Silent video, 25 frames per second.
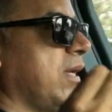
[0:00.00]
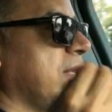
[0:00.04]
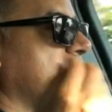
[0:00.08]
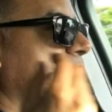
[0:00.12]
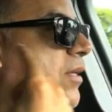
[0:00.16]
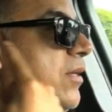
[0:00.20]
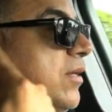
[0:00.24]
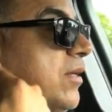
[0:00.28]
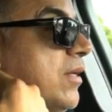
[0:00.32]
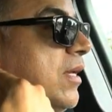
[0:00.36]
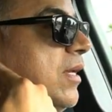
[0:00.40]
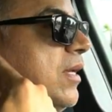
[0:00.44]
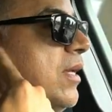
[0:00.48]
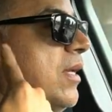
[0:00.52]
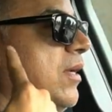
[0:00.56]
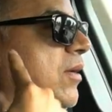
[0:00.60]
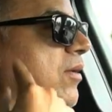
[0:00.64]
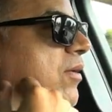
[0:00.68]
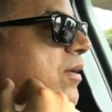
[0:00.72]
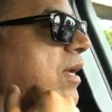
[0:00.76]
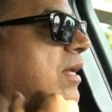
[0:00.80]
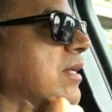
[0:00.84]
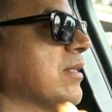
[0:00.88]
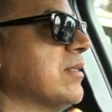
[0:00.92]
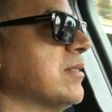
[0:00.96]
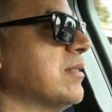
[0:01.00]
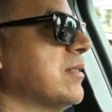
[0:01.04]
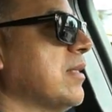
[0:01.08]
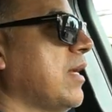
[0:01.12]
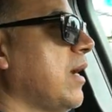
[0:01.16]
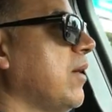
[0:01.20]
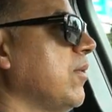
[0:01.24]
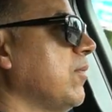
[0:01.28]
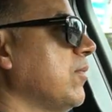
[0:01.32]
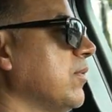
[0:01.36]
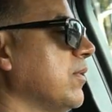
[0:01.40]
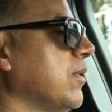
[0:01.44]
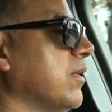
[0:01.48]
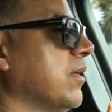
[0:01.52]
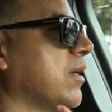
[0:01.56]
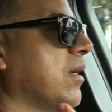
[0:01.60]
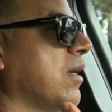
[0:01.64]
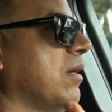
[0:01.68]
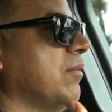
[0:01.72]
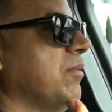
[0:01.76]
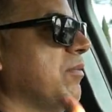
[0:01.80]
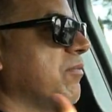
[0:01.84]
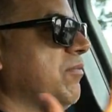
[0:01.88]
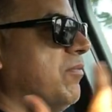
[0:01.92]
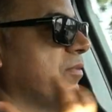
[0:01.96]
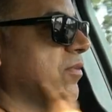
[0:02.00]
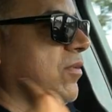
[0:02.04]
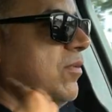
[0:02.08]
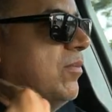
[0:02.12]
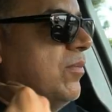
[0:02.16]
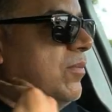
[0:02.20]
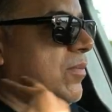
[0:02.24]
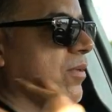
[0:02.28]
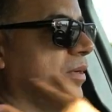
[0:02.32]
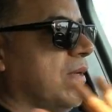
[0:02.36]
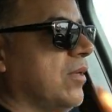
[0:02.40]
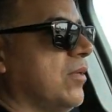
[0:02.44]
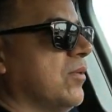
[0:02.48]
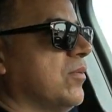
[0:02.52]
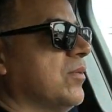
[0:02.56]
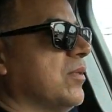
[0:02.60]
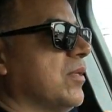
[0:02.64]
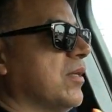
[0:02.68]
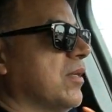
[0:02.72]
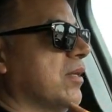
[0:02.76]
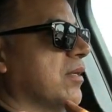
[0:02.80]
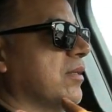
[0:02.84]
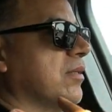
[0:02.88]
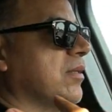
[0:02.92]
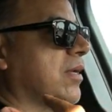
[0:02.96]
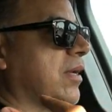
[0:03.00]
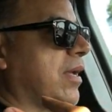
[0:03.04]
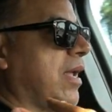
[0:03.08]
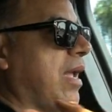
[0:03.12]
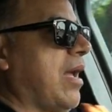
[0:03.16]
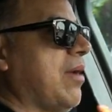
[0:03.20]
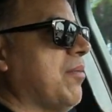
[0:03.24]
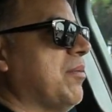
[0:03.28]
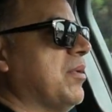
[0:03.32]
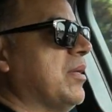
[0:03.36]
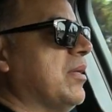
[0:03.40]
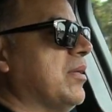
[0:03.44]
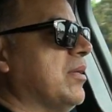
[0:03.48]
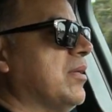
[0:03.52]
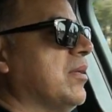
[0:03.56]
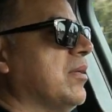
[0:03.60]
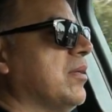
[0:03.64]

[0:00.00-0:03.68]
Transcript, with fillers: that you can hear that sound coming from all over the cabin.